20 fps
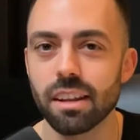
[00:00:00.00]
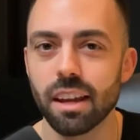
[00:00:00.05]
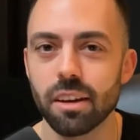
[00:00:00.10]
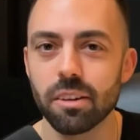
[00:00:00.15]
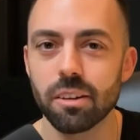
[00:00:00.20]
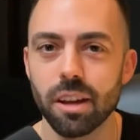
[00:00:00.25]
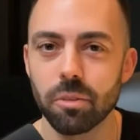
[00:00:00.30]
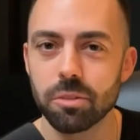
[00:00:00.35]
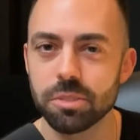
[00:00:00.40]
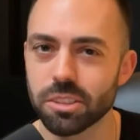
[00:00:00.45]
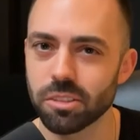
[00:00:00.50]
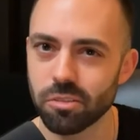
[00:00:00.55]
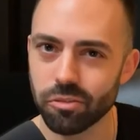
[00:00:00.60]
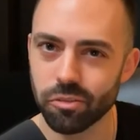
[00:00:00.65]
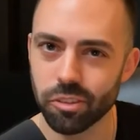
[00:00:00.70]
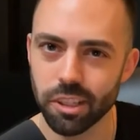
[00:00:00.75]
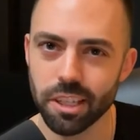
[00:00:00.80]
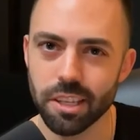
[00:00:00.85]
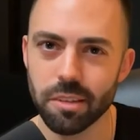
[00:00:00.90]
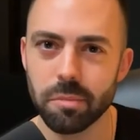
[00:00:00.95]
I, I was an
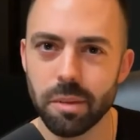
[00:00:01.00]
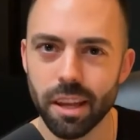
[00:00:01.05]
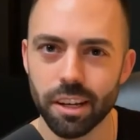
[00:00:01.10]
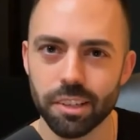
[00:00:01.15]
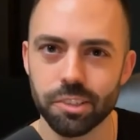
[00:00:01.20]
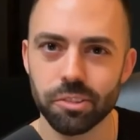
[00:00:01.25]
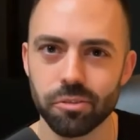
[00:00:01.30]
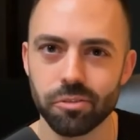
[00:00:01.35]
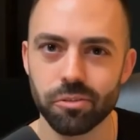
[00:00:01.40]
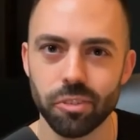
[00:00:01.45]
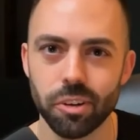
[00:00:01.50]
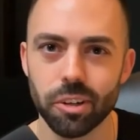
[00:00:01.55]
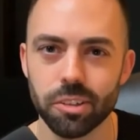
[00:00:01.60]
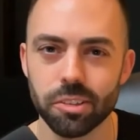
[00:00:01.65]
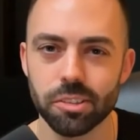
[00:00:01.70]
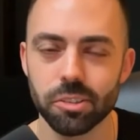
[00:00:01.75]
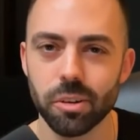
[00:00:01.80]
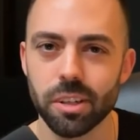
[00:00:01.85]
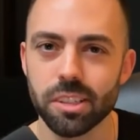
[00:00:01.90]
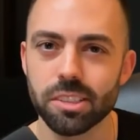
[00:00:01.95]
affiliate manager
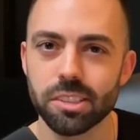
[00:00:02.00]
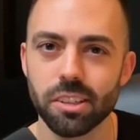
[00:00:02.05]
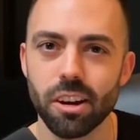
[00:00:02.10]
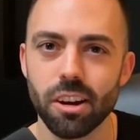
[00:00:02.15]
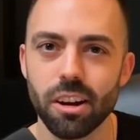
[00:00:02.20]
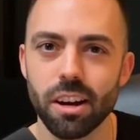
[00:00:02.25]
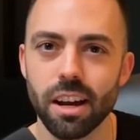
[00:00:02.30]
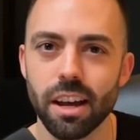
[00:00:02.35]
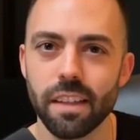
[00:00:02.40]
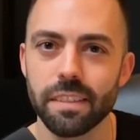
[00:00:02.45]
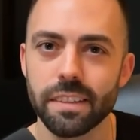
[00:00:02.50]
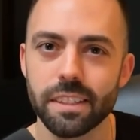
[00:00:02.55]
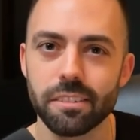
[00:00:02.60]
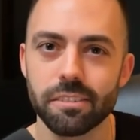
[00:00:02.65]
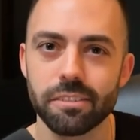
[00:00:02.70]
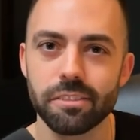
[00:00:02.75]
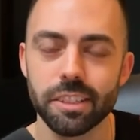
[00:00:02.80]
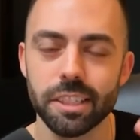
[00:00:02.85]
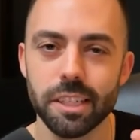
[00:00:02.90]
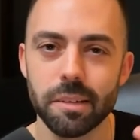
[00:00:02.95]
first. So I saw on the
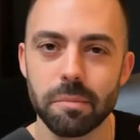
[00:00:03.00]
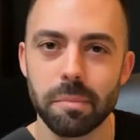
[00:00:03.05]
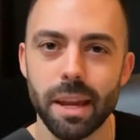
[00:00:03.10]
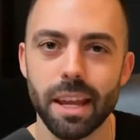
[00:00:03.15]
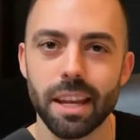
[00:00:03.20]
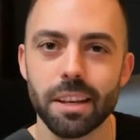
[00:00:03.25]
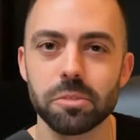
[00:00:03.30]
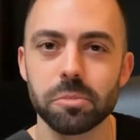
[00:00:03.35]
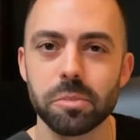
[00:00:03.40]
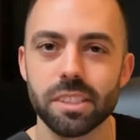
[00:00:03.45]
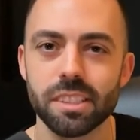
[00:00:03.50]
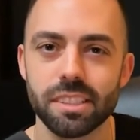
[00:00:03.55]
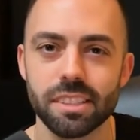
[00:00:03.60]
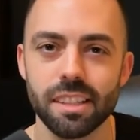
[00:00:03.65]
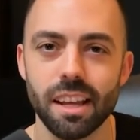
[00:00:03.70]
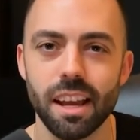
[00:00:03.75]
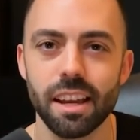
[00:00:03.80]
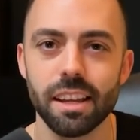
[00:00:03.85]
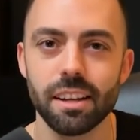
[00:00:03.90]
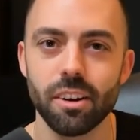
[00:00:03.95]
affiliate management
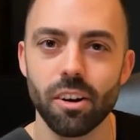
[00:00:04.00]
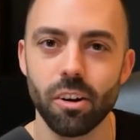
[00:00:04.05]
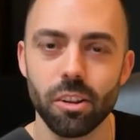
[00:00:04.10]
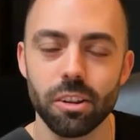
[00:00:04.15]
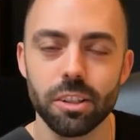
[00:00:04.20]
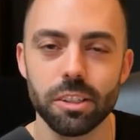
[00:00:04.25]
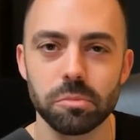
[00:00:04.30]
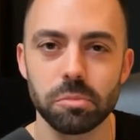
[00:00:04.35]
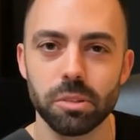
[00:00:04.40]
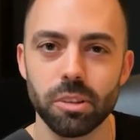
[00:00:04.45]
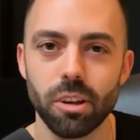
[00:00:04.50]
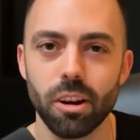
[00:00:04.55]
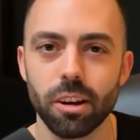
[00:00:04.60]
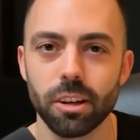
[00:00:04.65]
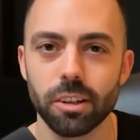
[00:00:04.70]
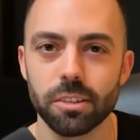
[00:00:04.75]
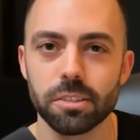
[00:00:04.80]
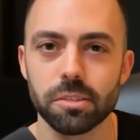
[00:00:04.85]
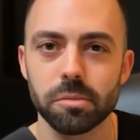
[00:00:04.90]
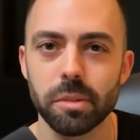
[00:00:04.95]
side, all these
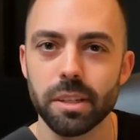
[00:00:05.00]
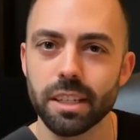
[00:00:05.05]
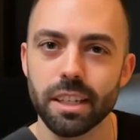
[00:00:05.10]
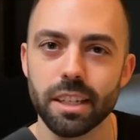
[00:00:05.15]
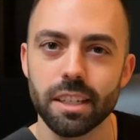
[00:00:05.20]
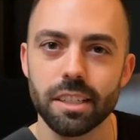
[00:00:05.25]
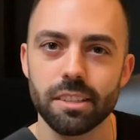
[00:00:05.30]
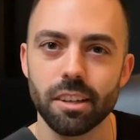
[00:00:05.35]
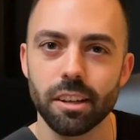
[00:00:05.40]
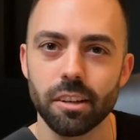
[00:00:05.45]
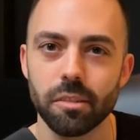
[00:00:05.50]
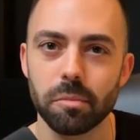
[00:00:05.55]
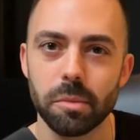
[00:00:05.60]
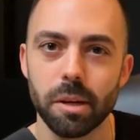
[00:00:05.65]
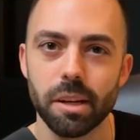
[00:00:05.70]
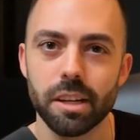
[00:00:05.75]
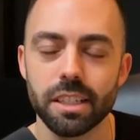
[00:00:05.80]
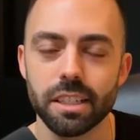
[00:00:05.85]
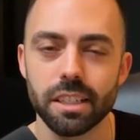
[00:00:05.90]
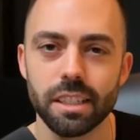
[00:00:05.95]
bloggers making a ton of
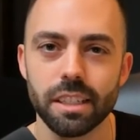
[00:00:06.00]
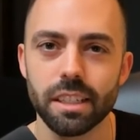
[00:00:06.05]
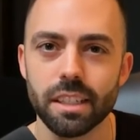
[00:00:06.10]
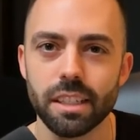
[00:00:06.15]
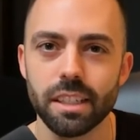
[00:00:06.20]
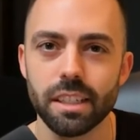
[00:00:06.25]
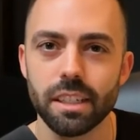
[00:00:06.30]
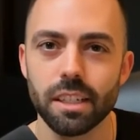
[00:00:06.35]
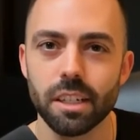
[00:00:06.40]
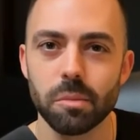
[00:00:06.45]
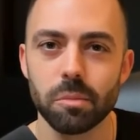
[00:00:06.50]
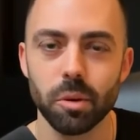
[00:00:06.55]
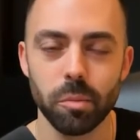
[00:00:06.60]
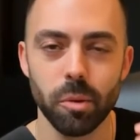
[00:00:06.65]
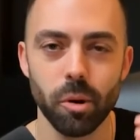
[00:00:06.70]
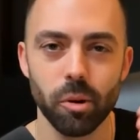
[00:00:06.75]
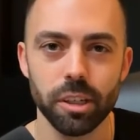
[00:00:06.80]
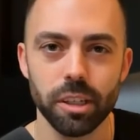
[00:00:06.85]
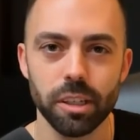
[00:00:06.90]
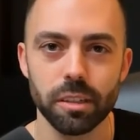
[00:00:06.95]
money
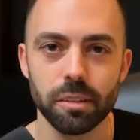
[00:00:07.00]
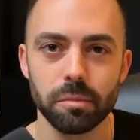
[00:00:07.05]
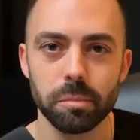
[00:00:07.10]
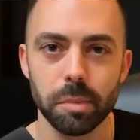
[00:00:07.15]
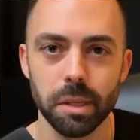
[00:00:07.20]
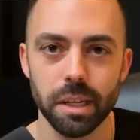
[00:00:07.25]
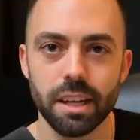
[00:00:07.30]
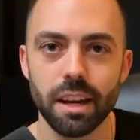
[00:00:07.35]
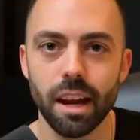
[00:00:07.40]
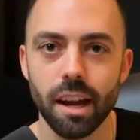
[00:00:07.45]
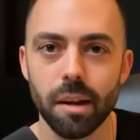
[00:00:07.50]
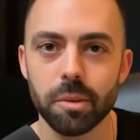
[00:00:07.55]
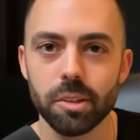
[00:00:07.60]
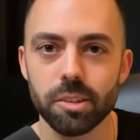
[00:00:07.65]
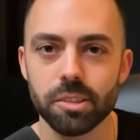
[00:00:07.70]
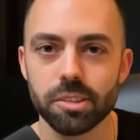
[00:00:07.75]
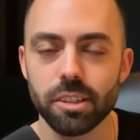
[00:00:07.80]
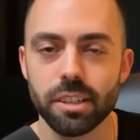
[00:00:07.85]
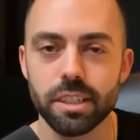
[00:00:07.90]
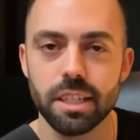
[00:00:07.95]
promoting Big
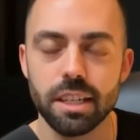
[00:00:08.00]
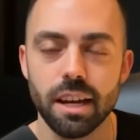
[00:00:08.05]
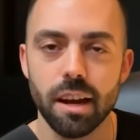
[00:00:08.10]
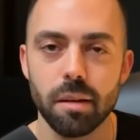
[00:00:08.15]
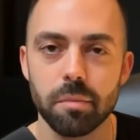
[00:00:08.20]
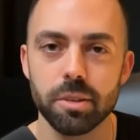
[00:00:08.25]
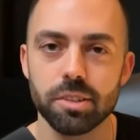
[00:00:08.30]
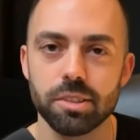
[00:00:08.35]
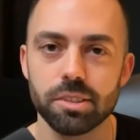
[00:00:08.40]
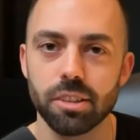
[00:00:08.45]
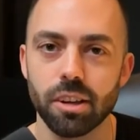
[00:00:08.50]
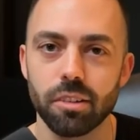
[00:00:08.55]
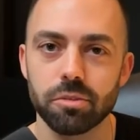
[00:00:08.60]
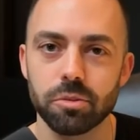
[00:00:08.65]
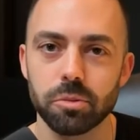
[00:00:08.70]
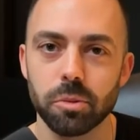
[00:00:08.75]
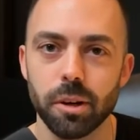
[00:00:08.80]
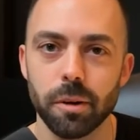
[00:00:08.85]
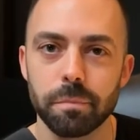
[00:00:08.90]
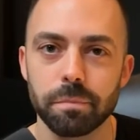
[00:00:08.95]
Commerce, our e-commerce
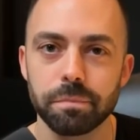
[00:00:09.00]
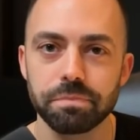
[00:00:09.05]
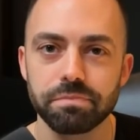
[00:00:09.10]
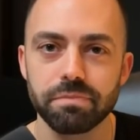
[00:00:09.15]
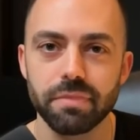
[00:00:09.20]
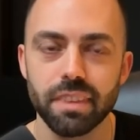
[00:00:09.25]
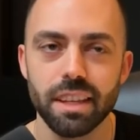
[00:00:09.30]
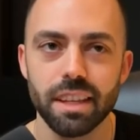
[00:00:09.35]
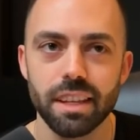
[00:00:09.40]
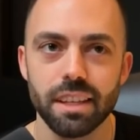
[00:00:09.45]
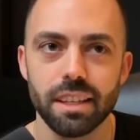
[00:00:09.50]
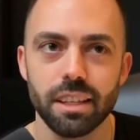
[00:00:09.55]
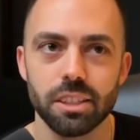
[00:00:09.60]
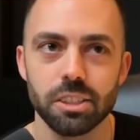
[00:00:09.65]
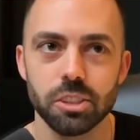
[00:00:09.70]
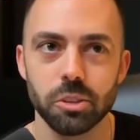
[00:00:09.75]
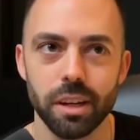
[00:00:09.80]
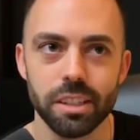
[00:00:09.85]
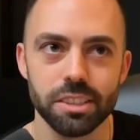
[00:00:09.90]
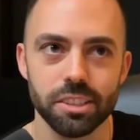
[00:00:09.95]
software.
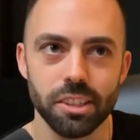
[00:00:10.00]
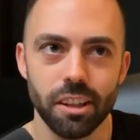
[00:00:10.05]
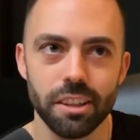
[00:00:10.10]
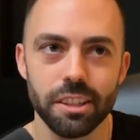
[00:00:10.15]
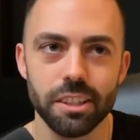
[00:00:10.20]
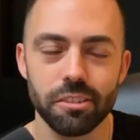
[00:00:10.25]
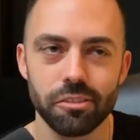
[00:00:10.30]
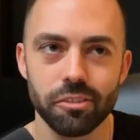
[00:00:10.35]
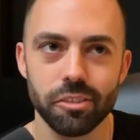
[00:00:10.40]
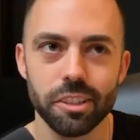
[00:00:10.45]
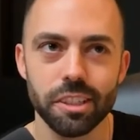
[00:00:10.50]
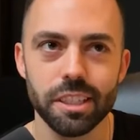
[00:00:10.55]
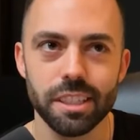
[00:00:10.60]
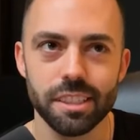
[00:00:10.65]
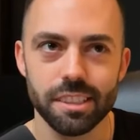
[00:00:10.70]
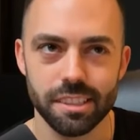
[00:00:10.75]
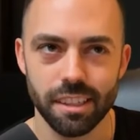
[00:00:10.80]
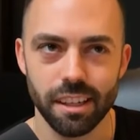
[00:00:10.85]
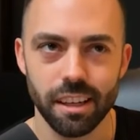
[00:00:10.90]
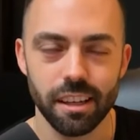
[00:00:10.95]
So I saw the
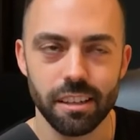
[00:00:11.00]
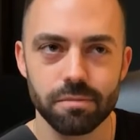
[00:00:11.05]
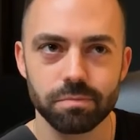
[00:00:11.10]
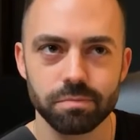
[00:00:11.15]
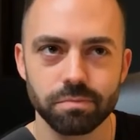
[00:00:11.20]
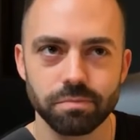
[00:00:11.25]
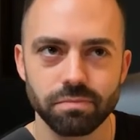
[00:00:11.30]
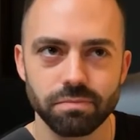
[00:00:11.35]
affiliate side.